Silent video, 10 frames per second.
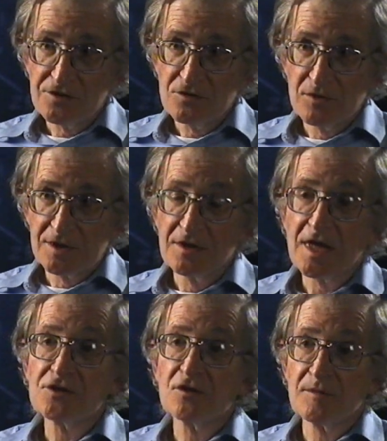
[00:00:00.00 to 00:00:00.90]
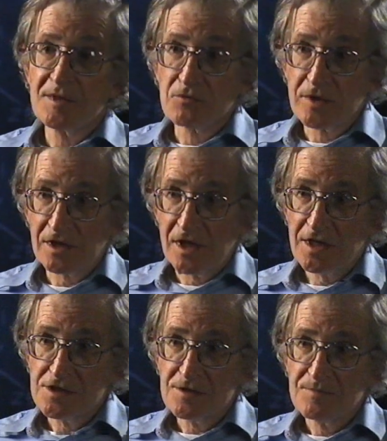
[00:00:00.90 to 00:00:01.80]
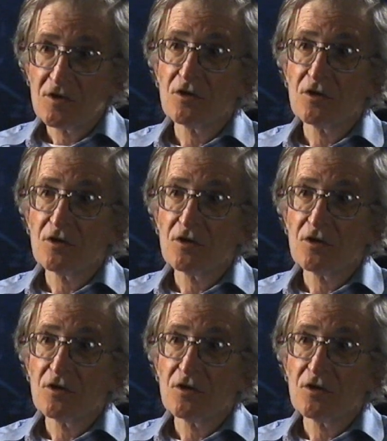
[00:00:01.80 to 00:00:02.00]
as to whether that's going to be realized